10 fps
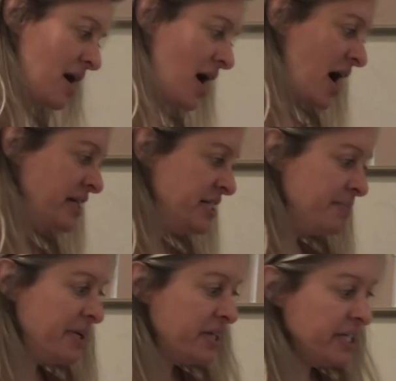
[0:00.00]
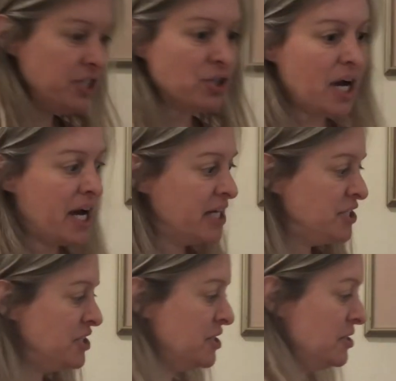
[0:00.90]
I typically try
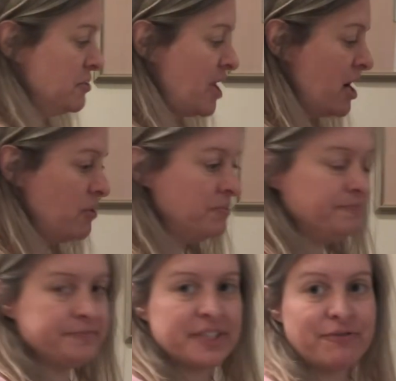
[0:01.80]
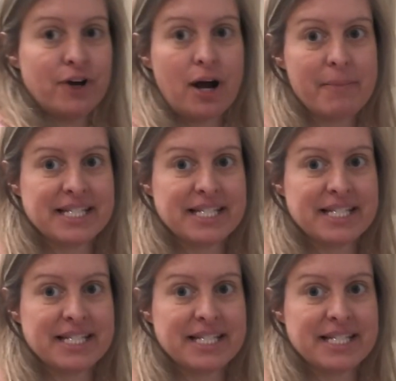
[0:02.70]
to, oh, forgot